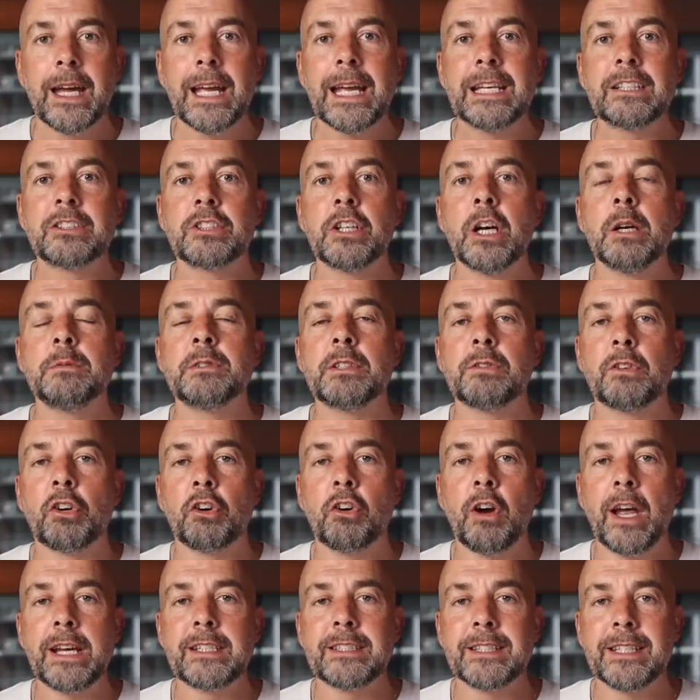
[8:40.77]
In terms of
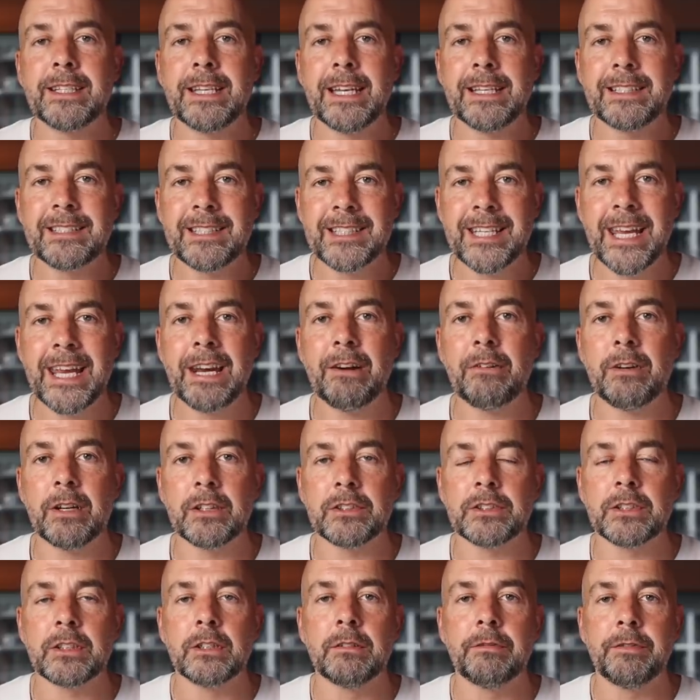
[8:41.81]
creating the
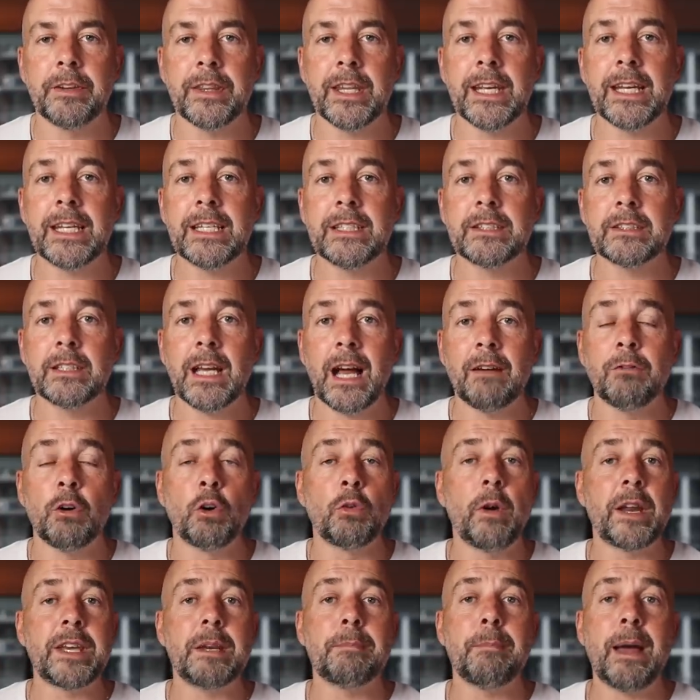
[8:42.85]
interiors for these, I've
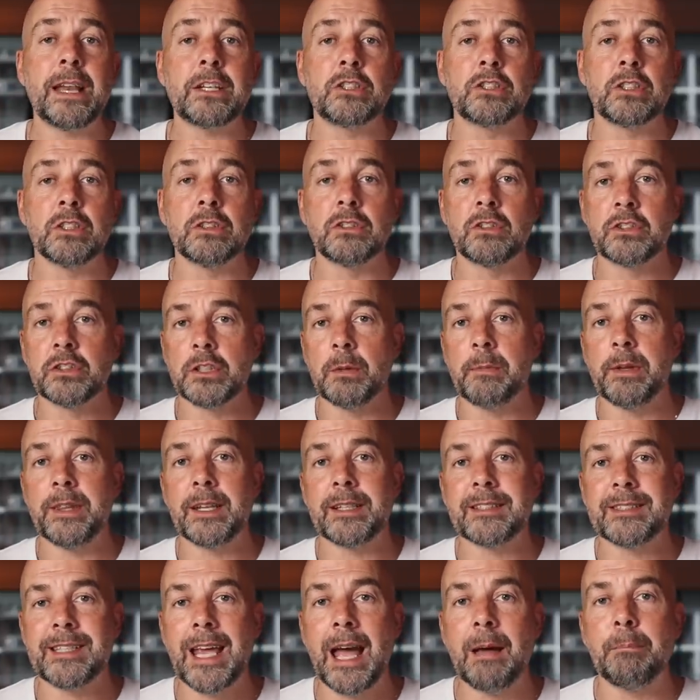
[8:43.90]
already mentioned some of the
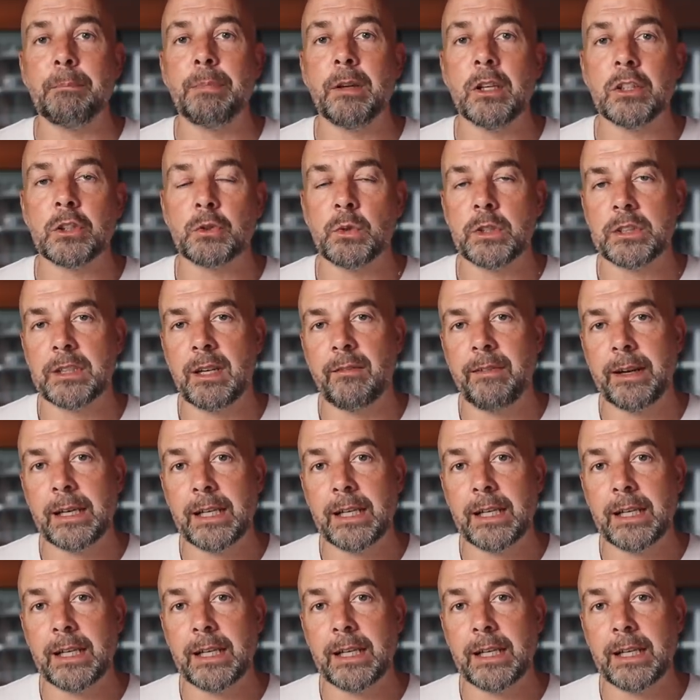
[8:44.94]
templates which I've